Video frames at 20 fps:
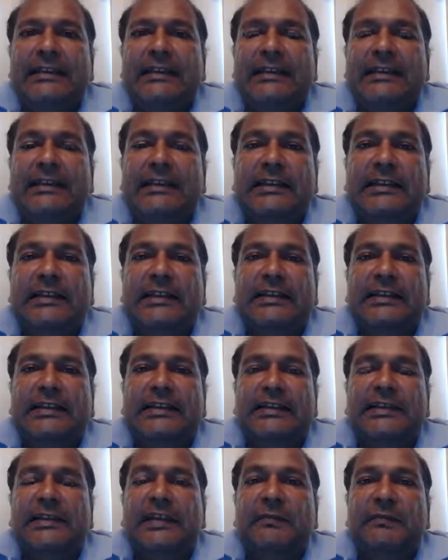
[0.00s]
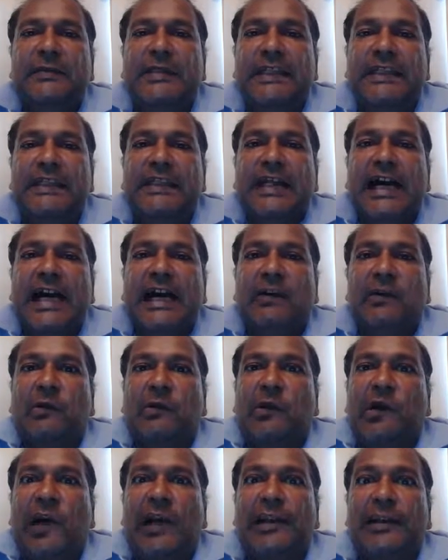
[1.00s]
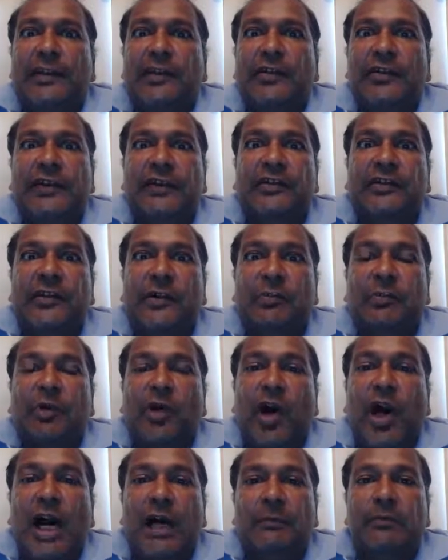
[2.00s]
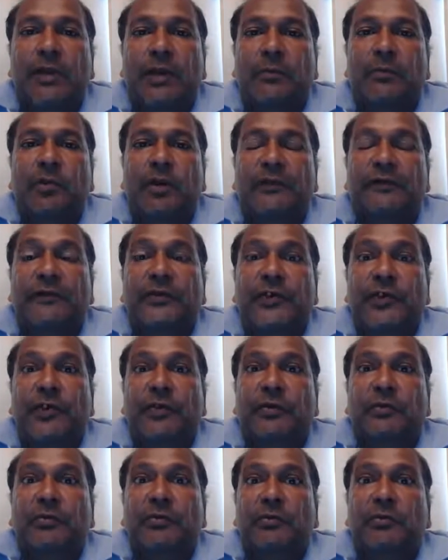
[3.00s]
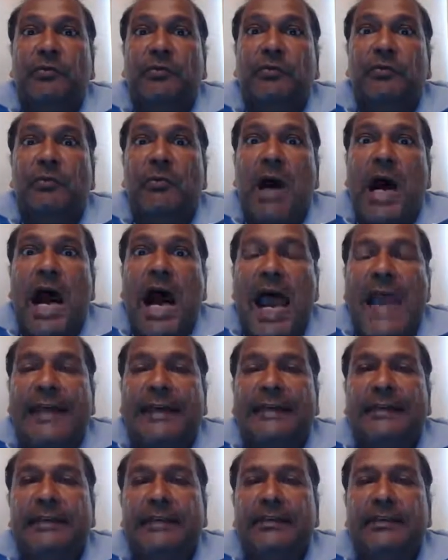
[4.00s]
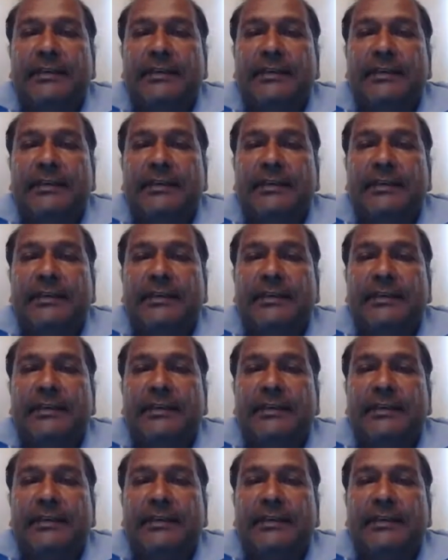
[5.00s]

there's something not right or there's a problem with your mind.